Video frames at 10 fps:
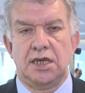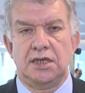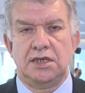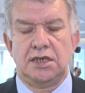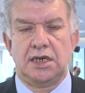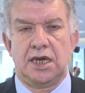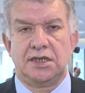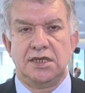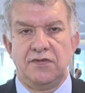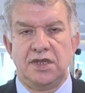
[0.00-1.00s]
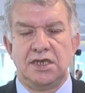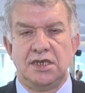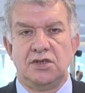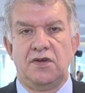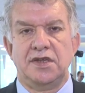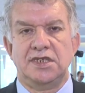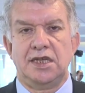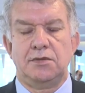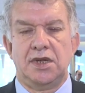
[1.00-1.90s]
the activities of asset